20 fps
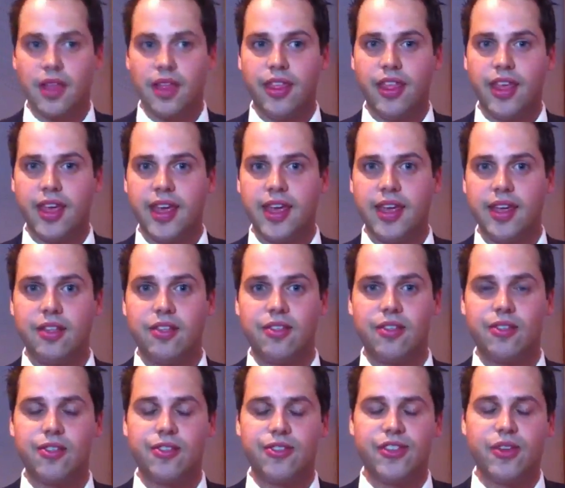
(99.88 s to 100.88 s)
The
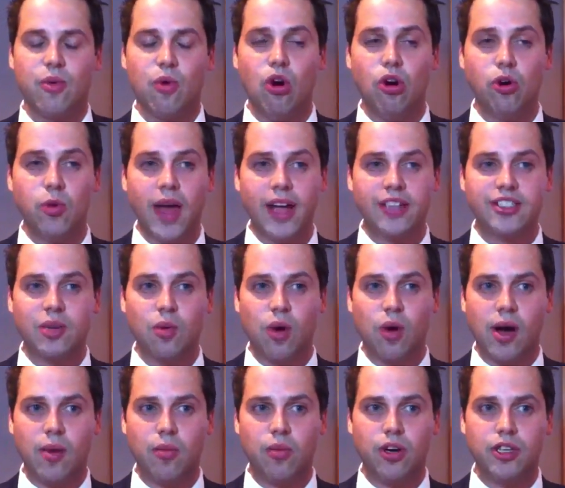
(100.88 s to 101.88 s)
award we actually
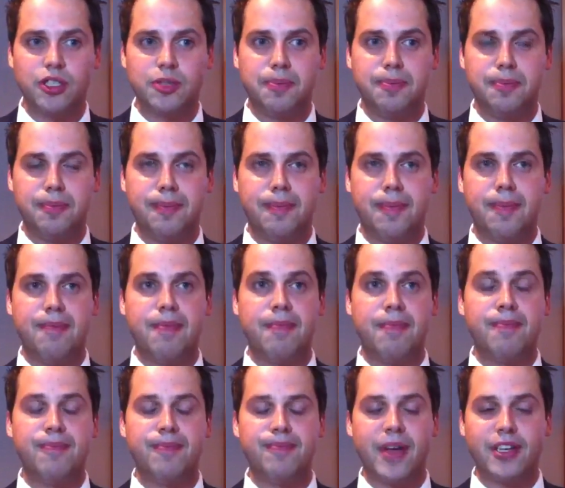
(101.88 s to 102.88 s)
won was
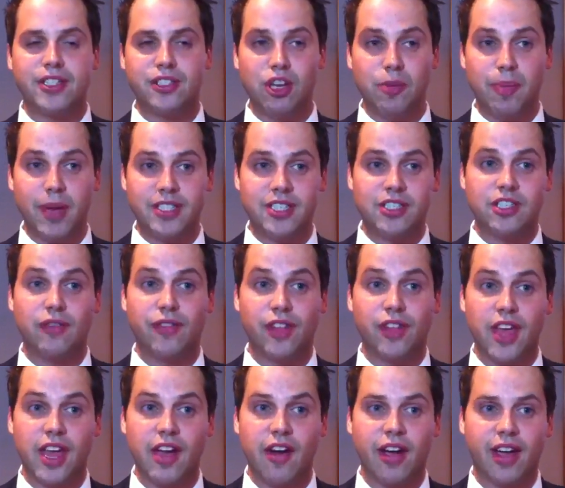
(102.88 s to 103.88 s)
Best New Business of the
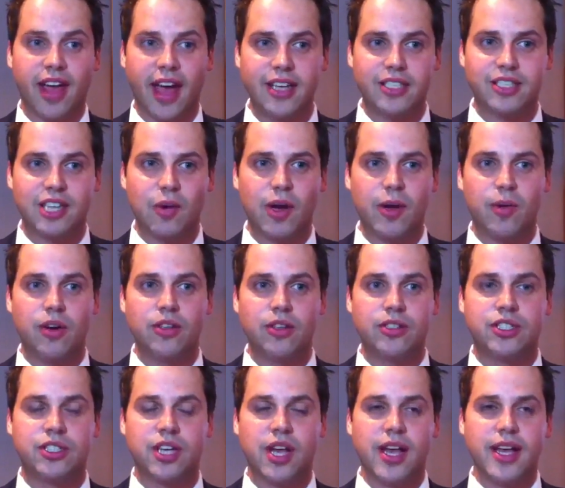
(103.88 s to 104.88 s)
Year, okay? So it
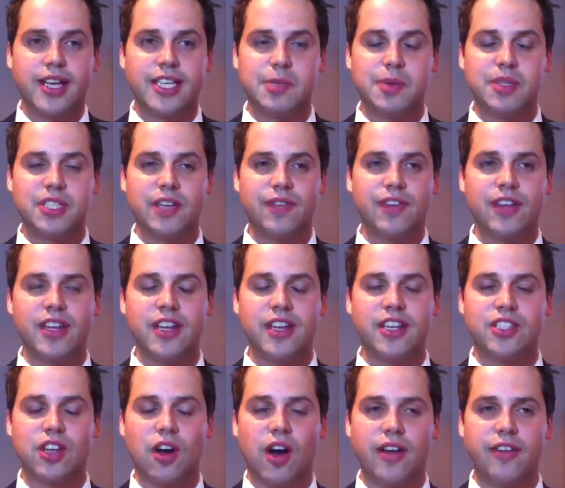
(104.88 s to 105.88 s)
was specifically
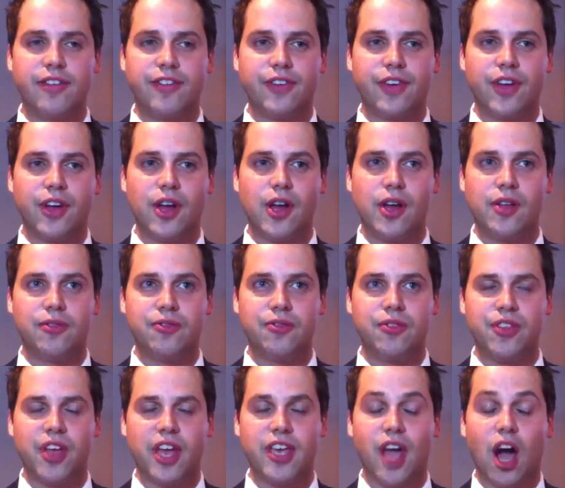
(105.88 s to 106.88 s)
designed for
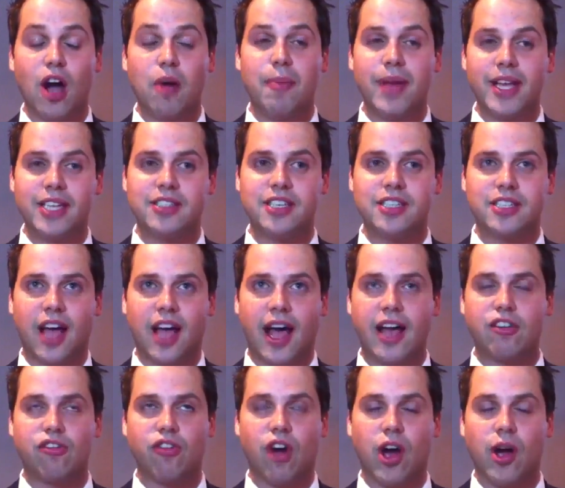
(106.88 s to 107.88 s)
a young business that
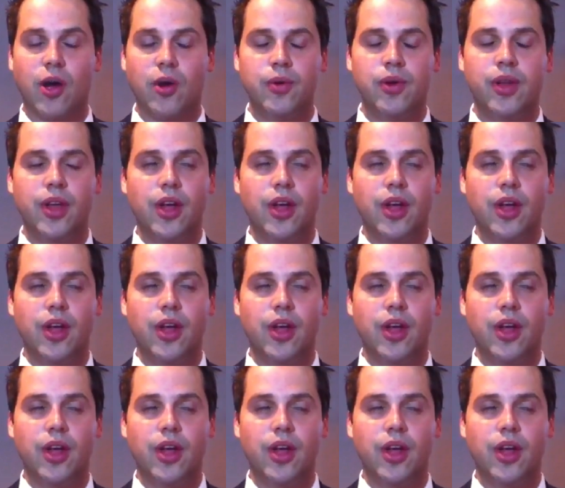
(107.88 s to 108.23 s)
had grown